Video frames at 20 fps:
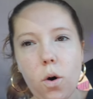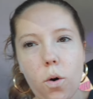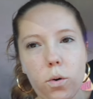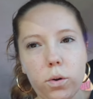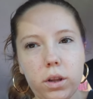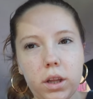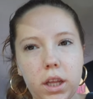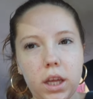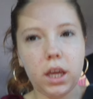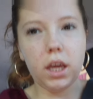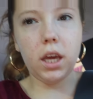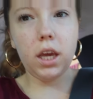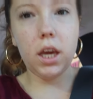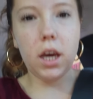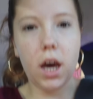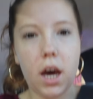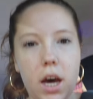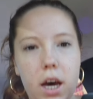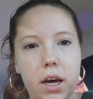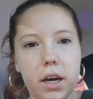only,
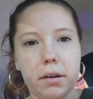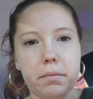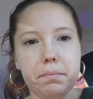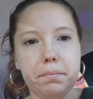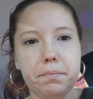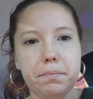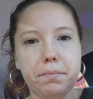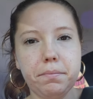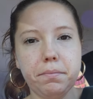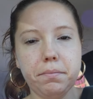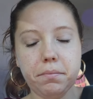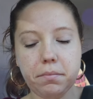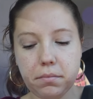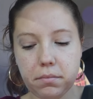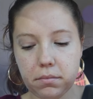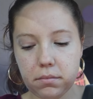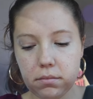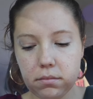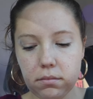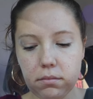um,
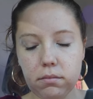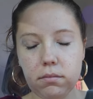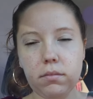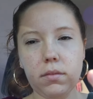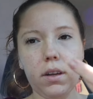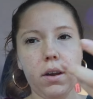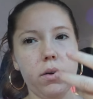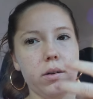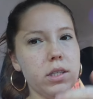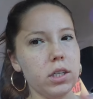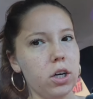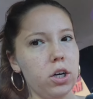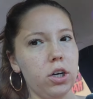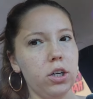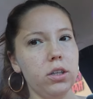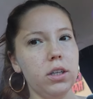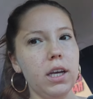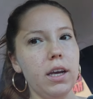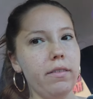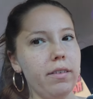what's it
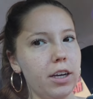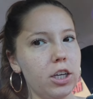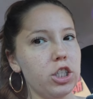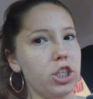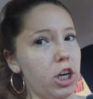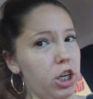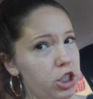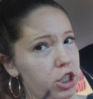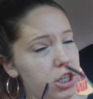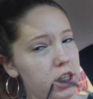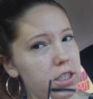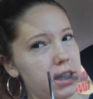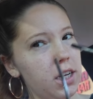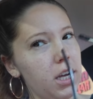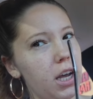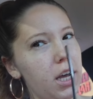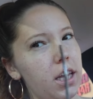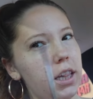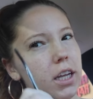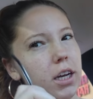called, even exchanges.
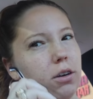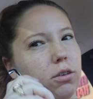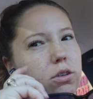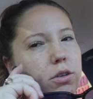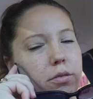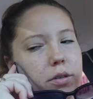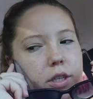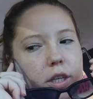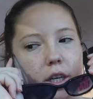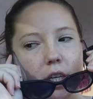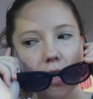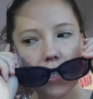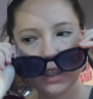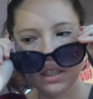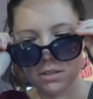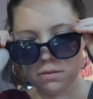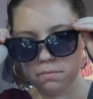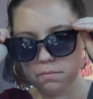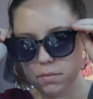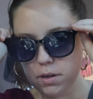They don't do
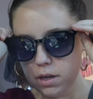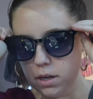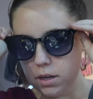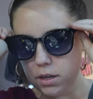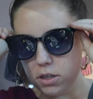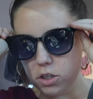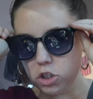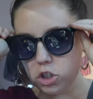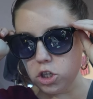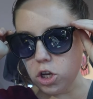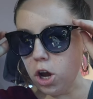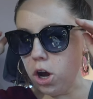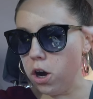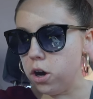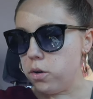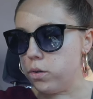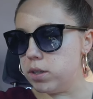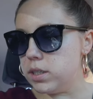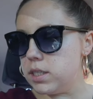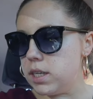returns.
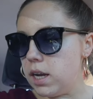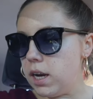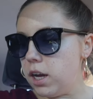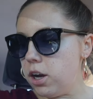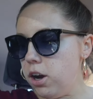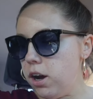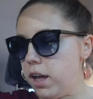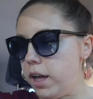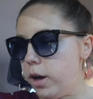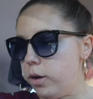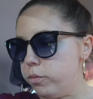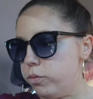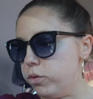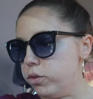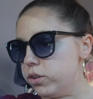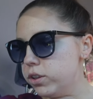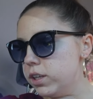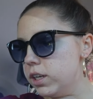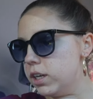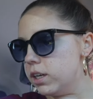So, instead I got
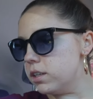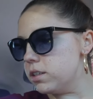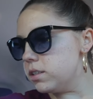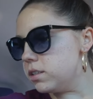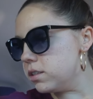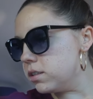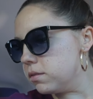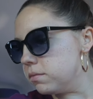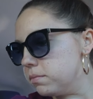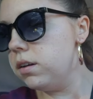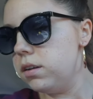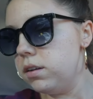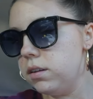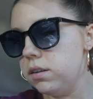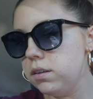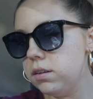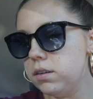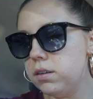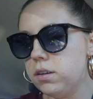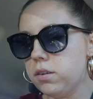helpful things.
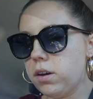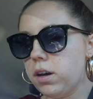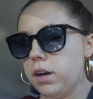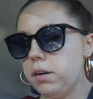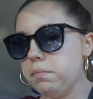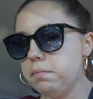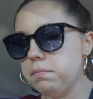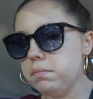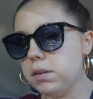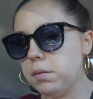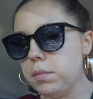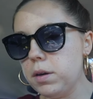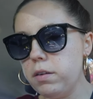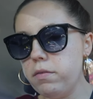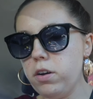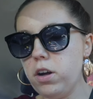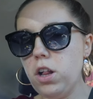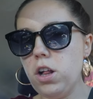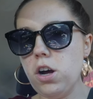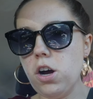Okay, let me
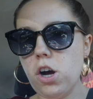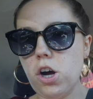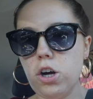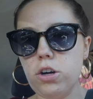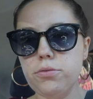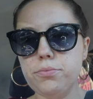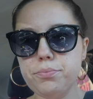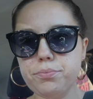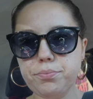give y'all a haul.